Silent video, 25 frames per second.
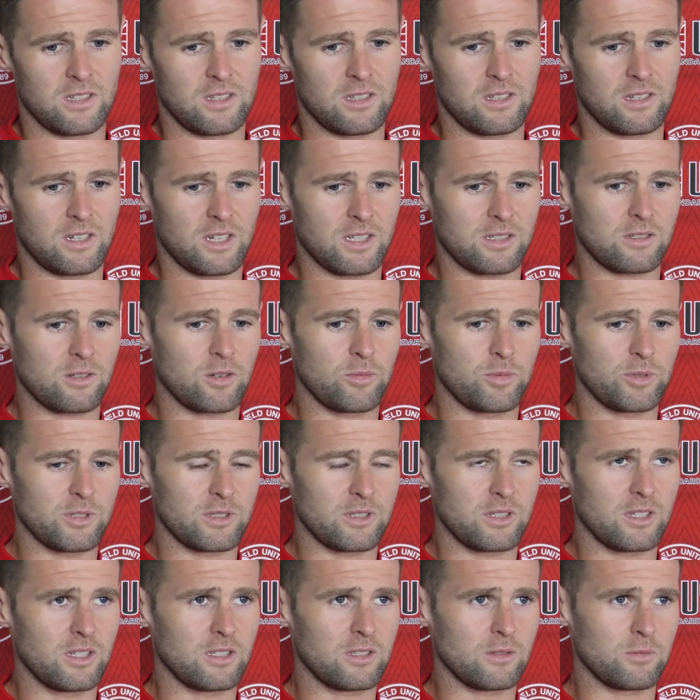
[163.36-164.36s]
the last couple of
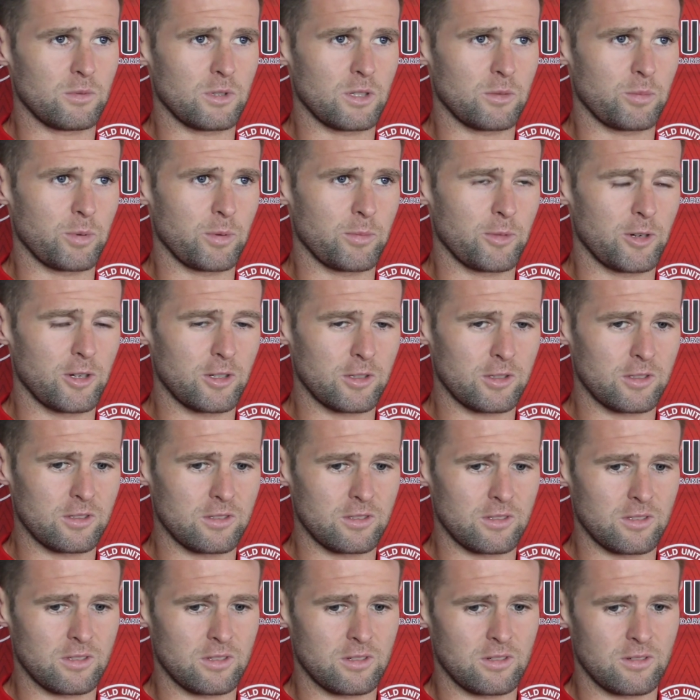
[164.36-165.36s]
seasons with the
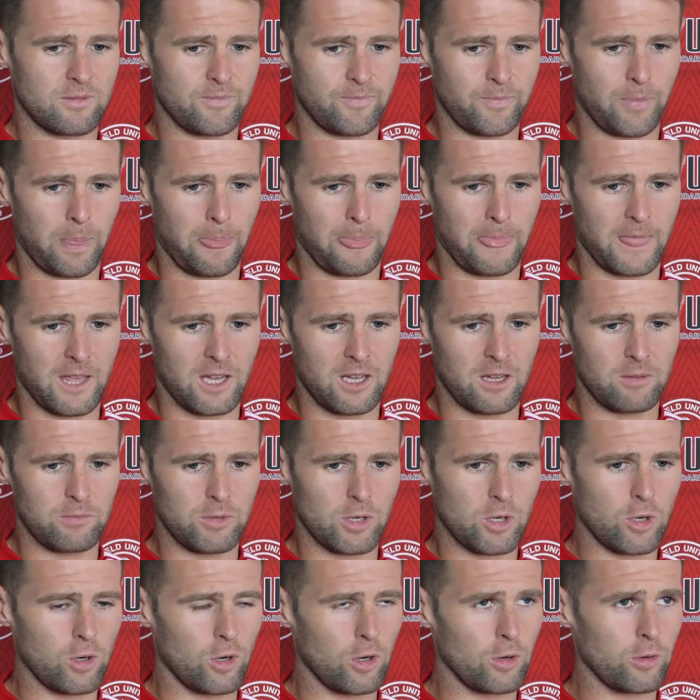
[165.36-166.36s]
promotions.
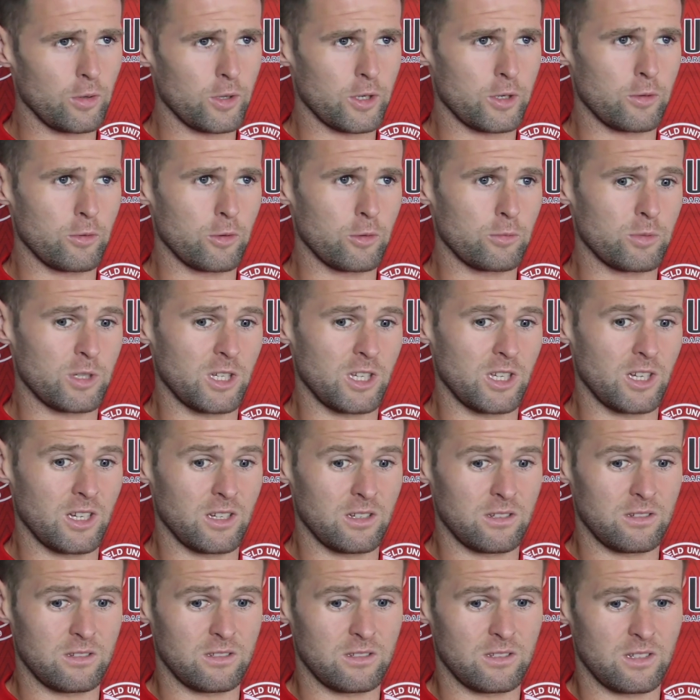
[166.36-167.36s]
The core of the group's
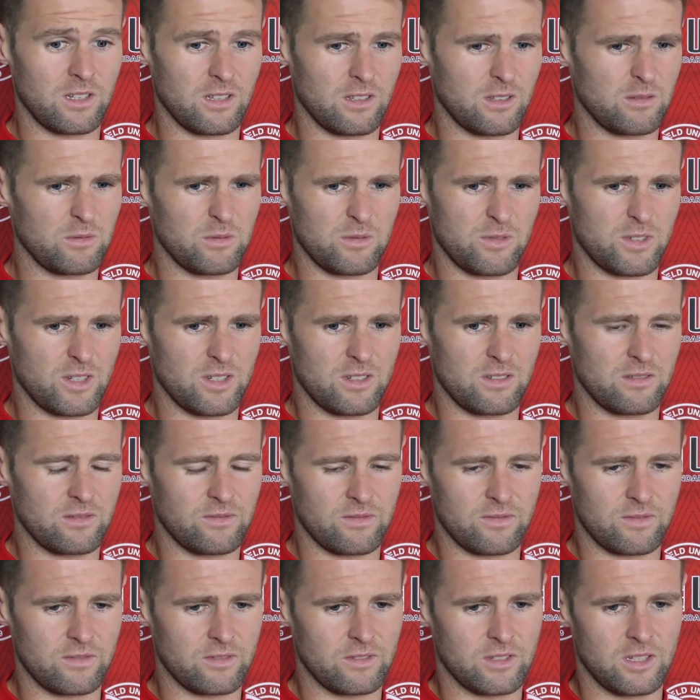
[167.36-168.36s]
here. I think we've got
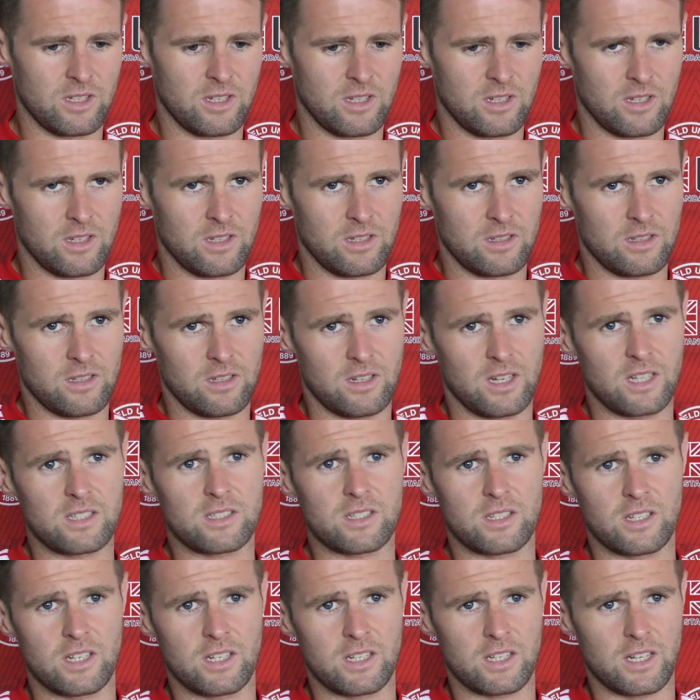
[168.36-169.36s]
the
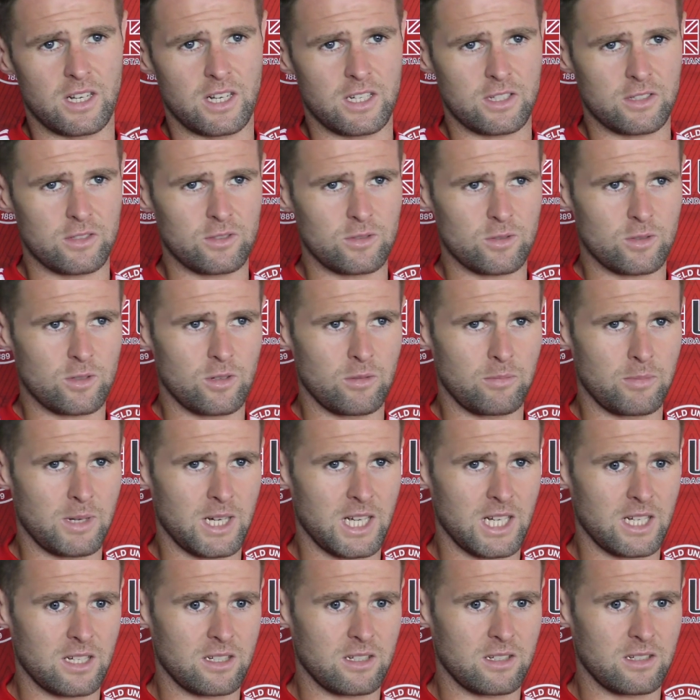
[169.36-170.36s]
lads on internationals come
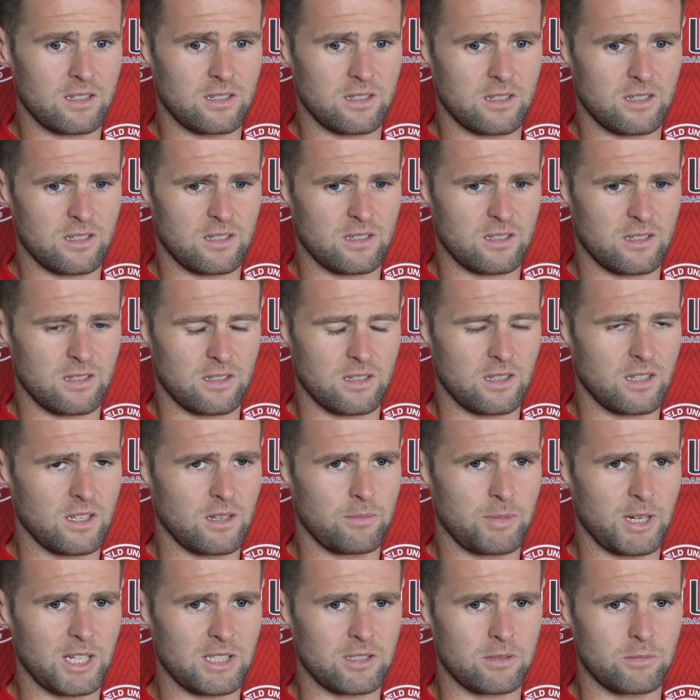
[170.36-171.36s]
back. I think
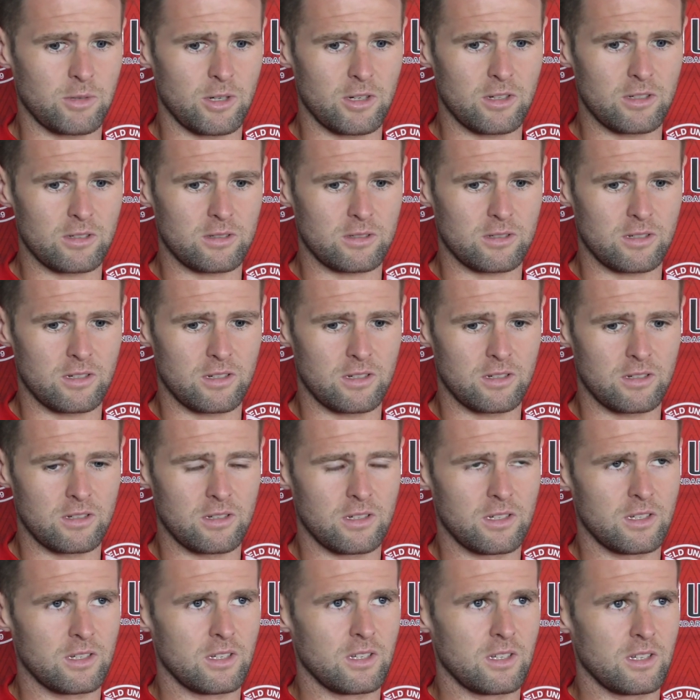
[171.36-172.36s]
they're back tomorrow. So,
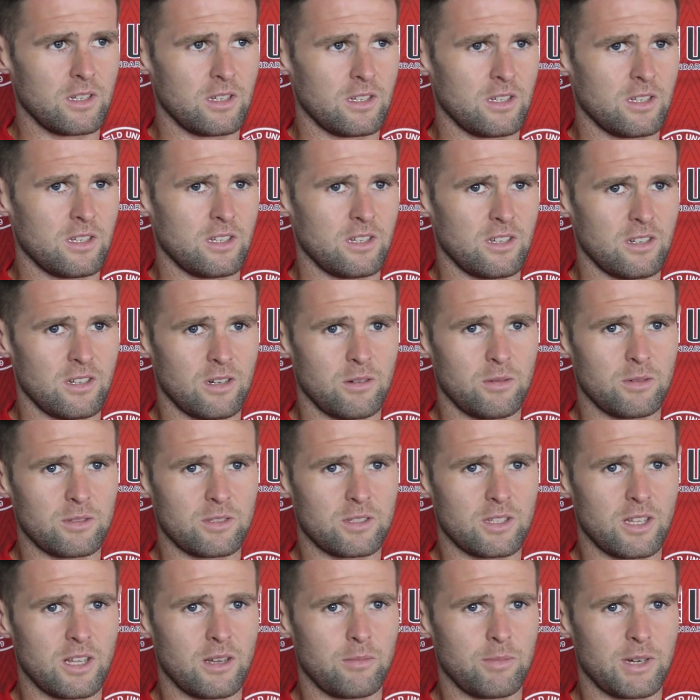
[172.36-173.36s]
you know,
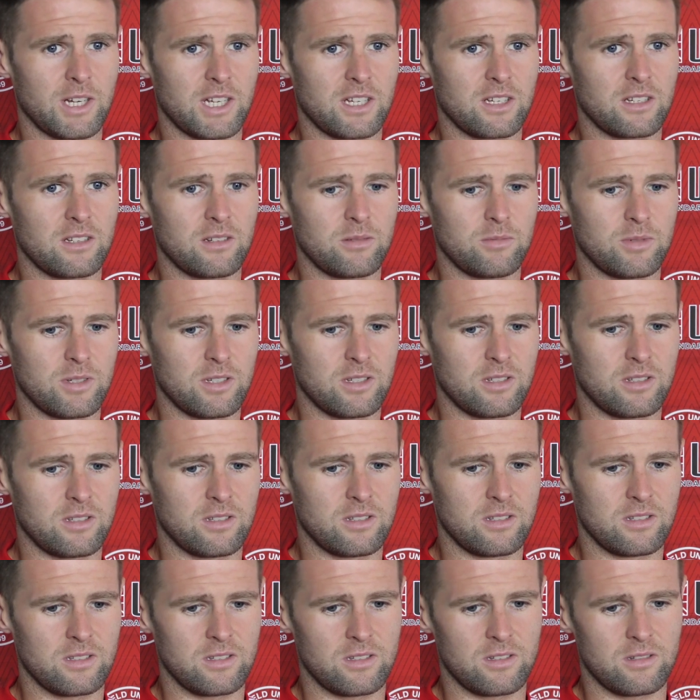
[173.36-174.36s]
once they're back, it'll
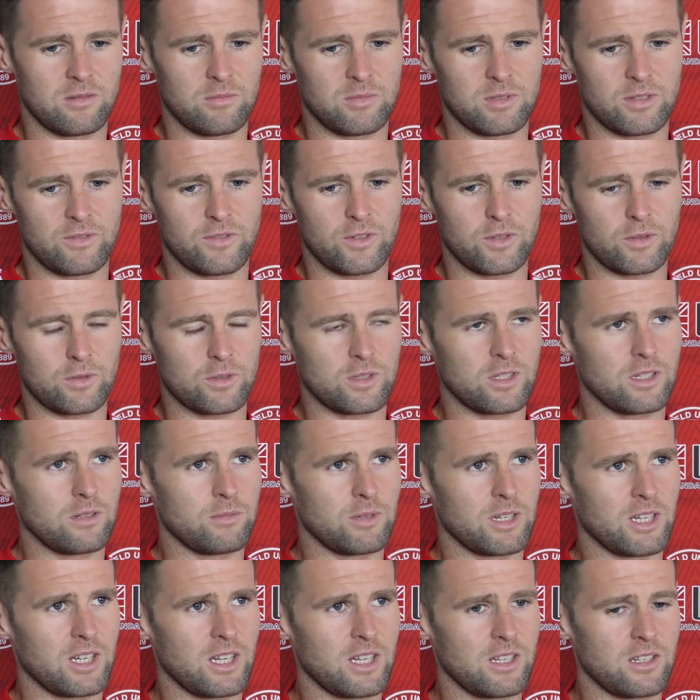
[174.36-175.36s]
be full
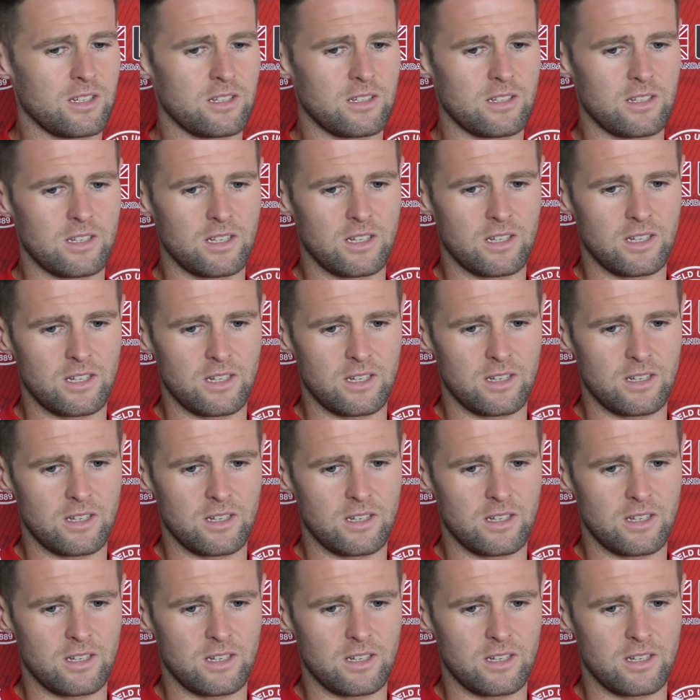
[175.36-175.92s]
steam ahead. And